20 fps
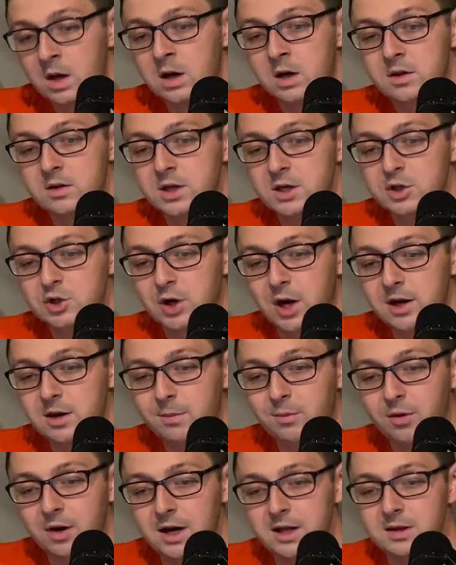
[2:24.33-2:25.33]
They tried to
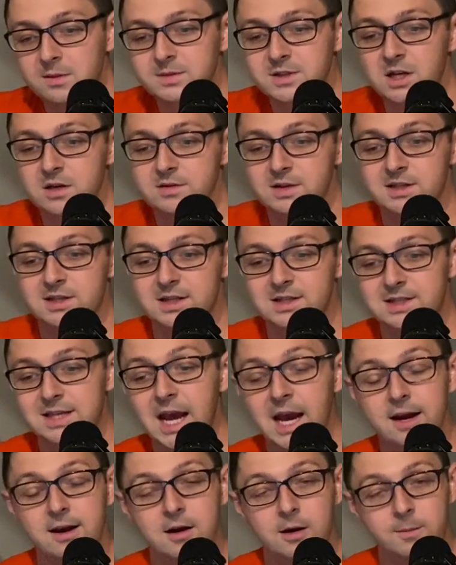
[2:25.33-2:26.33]
brand themselves as a
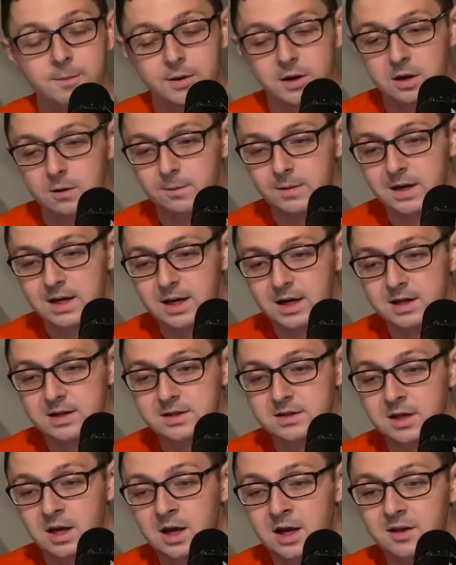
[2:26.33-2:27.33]
tech company
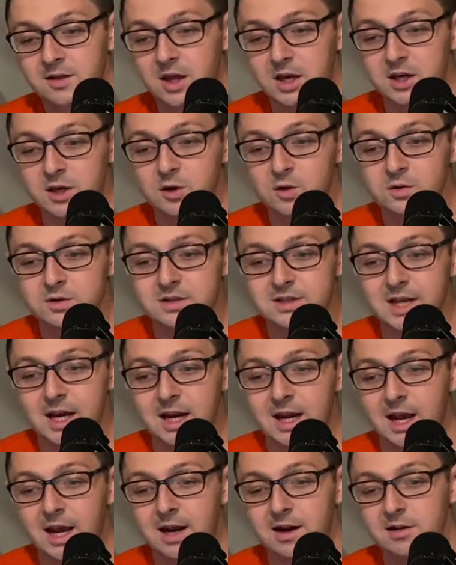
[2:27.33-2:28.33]
because they used
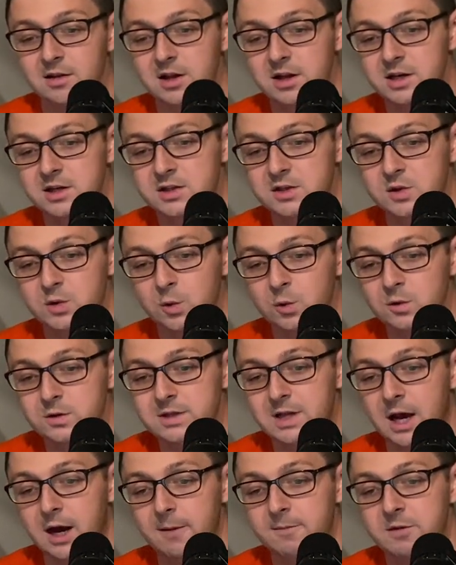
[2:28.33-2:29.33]
data analytics tools
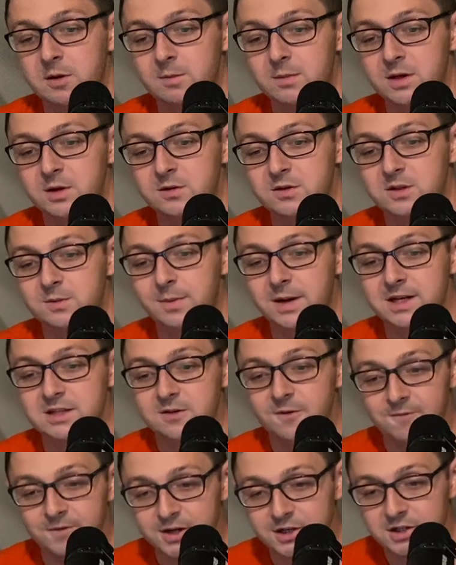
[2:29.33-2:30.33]
to help them use space
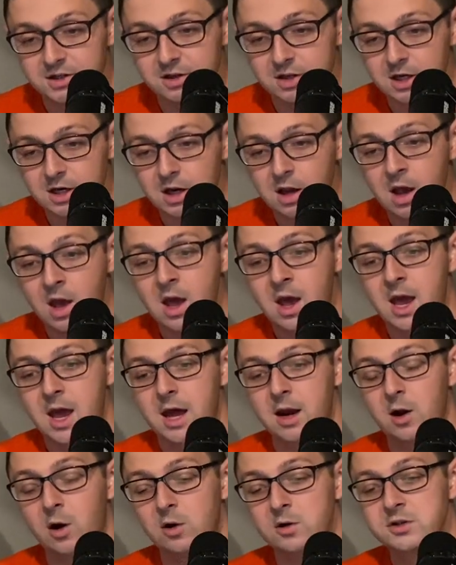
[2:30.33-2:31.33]
efficiently
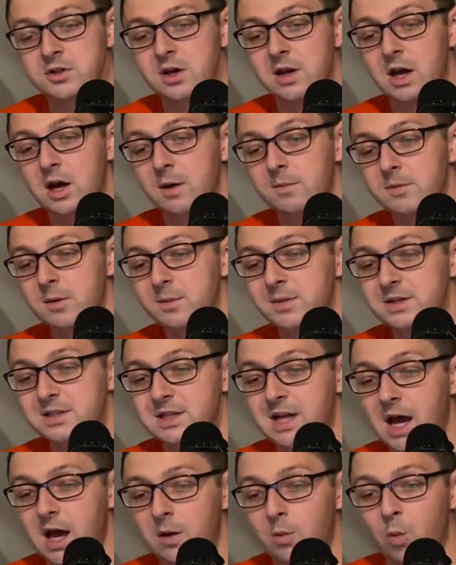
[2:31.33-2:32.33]
and also to help them
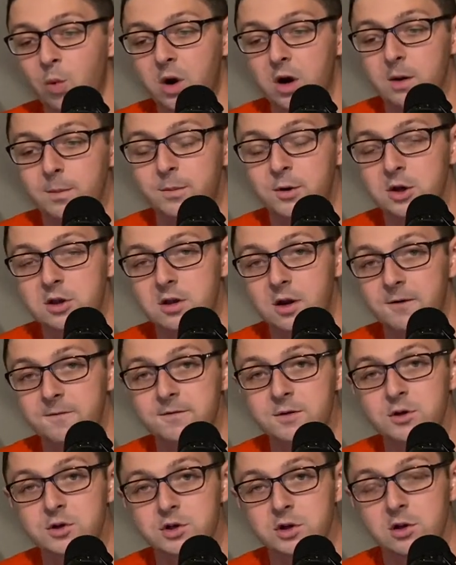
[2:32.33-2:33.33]
decide where to put their
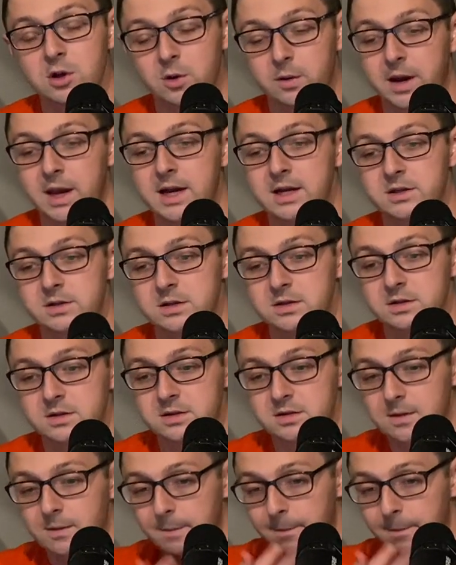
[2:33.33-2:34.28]
future locations.